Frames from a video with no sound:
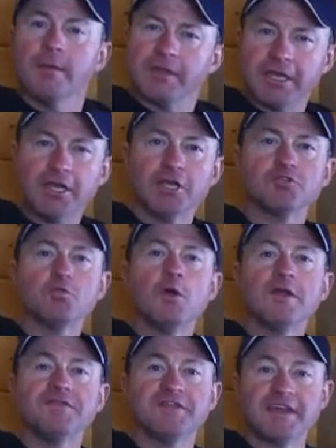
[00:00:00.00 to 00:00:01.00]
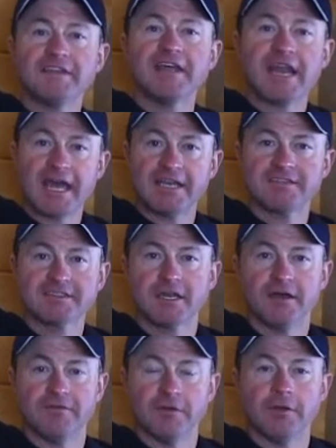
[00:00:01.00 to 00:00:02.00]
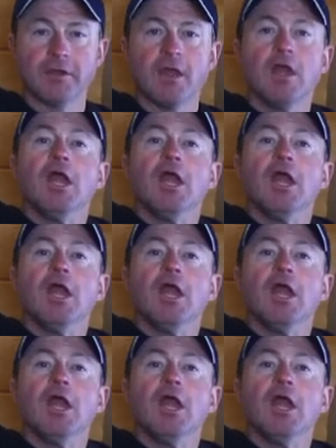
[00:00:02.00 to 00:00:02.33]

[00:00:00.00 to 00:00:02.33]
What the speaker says: But here's one thing that I discovered.